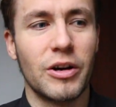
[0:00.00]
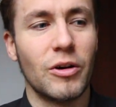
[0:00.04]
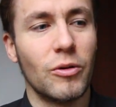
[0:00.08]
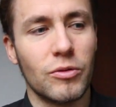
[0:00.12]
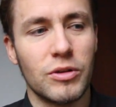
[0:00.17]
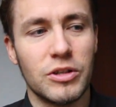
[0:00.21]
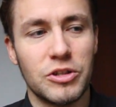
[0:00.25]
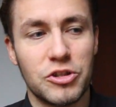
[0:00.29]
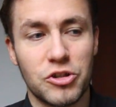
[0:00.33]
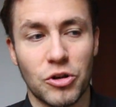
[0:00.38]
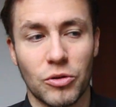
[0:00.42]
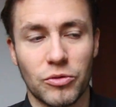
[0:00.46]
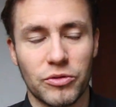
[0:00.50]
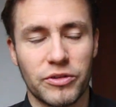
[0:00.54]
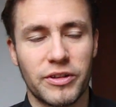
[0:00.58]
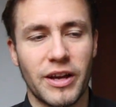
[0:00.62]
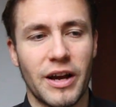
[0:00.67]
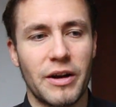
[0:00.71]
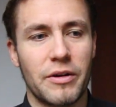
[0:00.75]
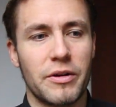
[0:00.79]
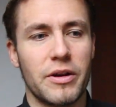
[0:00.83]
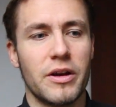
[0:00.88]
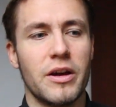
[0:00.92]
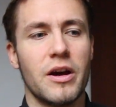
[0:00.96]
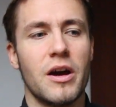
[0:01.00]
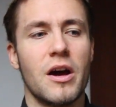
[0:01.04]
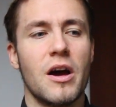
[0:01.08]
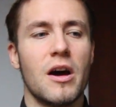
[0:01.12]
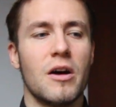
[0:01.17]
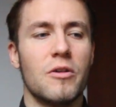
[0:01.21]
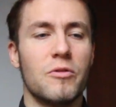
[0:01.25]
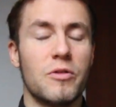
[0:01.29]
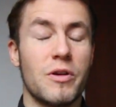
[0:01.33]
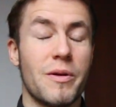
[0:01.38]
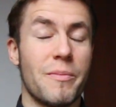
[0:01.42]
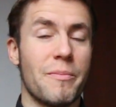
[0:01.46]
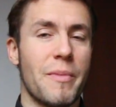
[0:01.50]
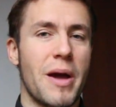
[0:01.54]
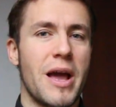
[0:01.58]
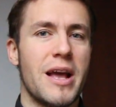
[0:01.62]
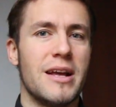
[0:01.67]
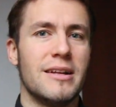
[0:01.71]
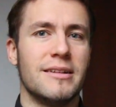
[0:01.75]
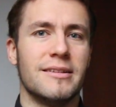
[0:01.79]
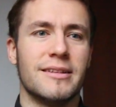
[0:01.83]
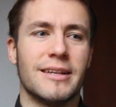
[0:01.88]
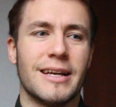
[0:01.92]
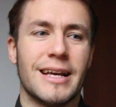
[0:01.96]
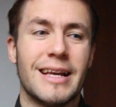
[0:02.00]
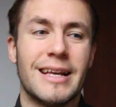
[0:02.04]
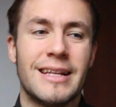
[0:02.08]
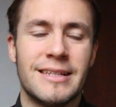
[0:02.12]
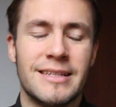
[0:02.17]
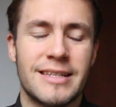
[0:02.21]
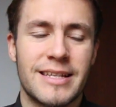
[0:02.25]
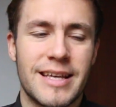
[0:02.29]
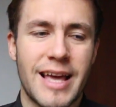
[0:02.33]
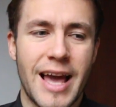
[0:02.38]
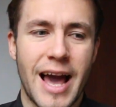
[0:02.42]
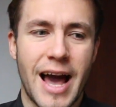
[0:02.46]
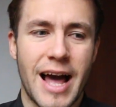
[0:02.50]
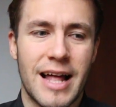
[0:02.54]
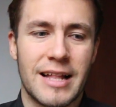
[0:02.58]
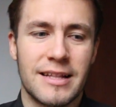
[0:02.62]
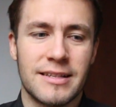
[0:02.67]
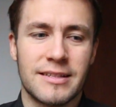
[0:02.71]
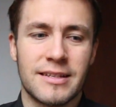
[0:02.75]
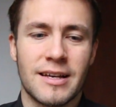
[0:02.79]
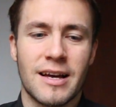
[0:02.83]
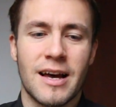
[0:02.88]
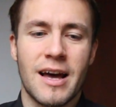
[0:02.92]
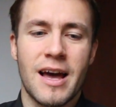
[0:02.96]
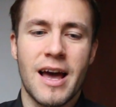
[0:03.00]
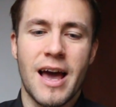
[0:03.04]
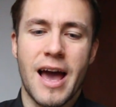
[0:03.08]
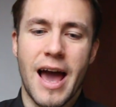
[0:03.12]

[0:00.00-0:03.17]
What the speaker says: Only John Terry remained in the end.